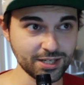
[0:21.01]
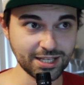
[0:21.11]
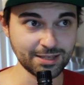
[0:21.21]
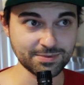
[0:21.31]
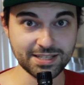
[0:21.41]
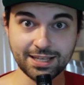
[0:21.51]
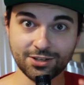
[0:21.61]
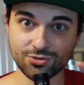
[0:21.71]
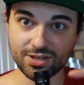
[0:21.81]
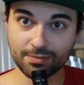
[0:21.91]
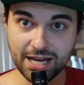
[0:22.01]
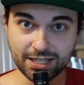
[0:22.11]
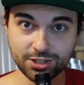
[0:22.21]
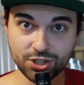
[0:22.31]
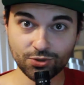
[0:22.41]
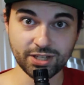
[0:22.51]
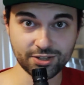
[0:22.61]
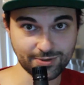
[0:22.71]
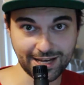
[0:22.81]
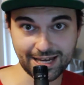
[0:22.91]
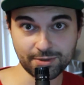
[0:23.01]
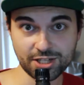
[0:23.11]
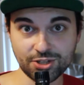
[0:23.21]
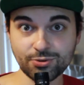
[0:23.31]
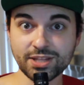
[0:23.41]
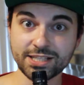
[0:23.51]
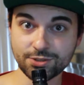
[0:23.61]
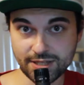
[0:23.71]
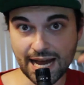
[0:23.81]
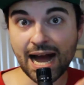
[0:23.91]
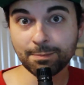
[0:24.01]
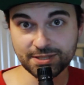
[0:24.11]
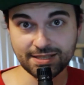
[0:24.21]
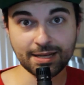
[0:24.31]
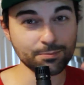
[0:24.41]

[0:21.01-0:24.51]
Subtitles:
and I keep saying here's what I'm not going to do and here's what I am going to do, and then I do the opposite.